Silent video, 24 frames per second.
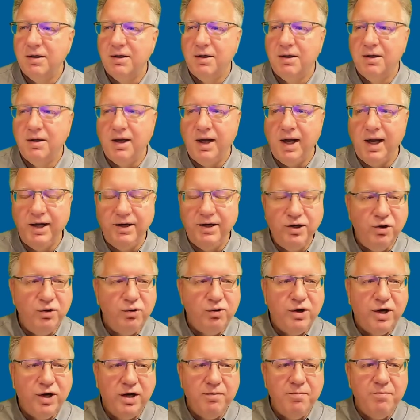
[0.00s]
and you
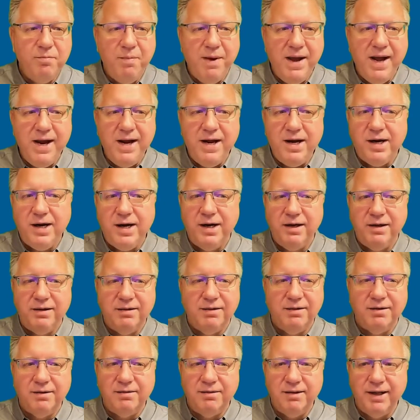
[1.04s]
can make
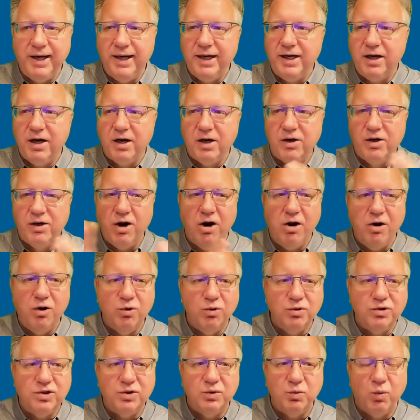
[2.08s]
the link go
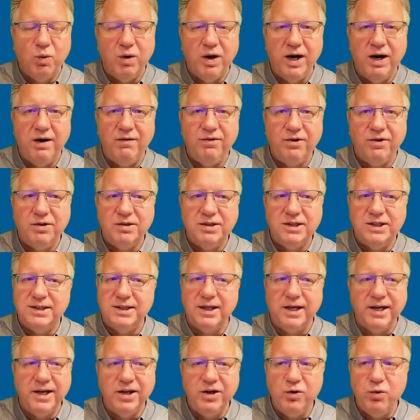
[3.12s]
to whatever
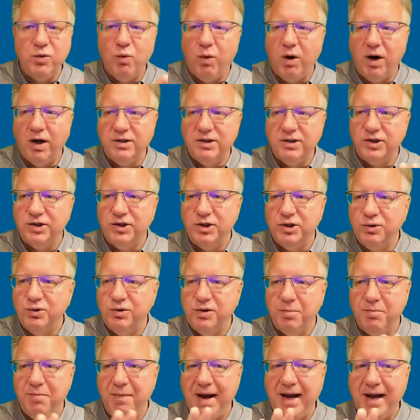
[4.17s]
site you want to do to
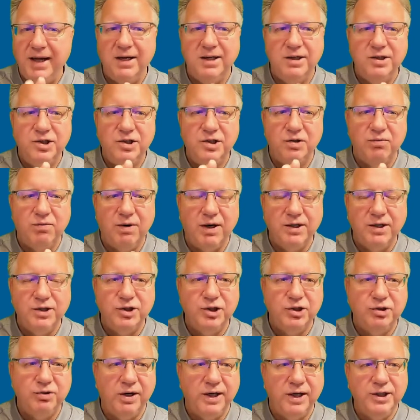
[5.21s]
manage the
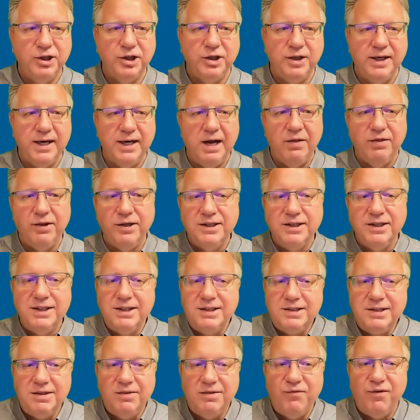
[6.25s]
registration. Now, the
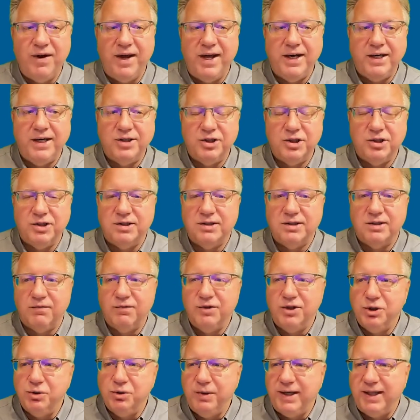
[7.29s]
disadvantages of
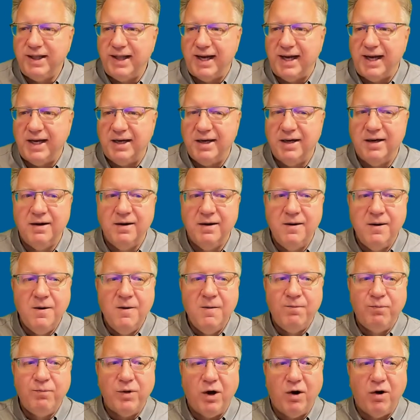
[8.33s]
doing that
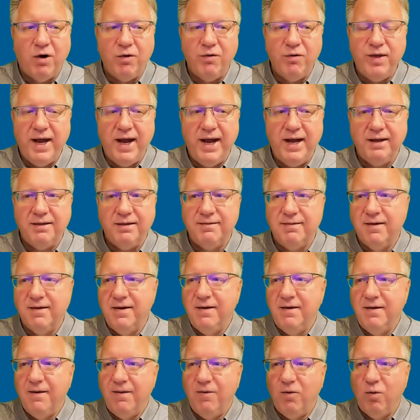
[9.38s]
are that
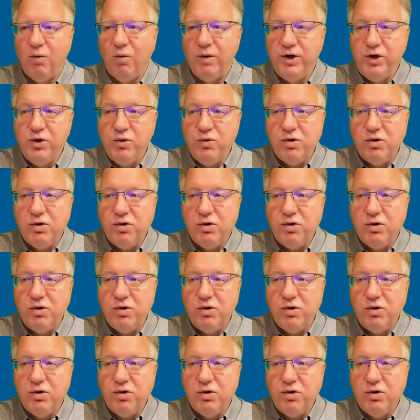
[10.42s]
when you